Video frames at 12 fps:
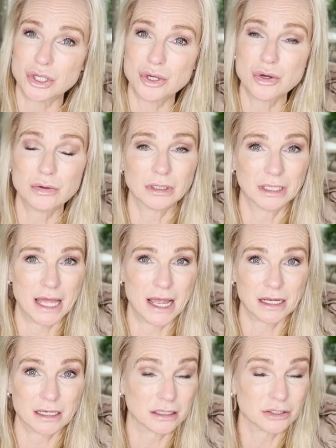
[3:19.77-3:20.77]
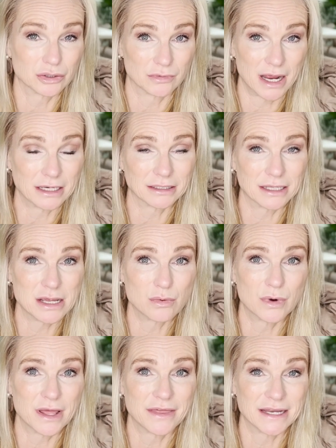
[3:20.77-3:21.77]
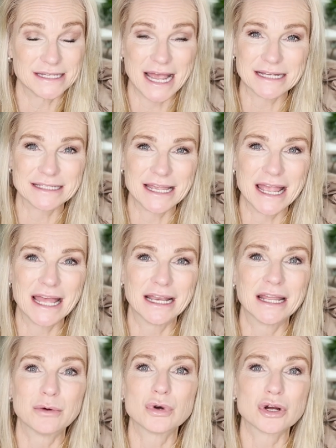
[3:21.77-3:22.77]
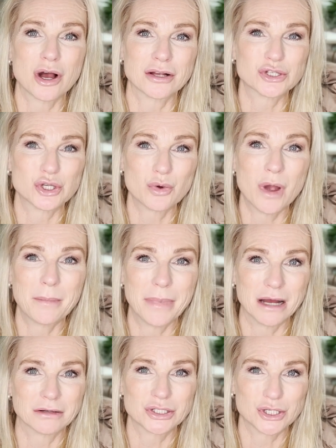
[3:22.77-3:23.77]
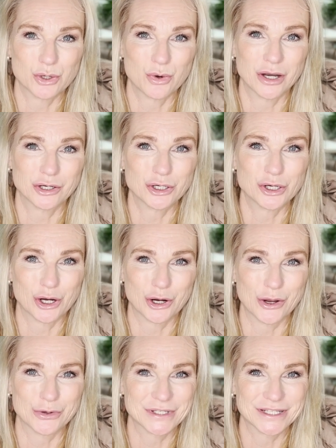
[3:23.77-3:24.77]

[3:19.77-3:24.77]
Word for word: to Lech directly with a taxi, and it will cost you about 200 euros.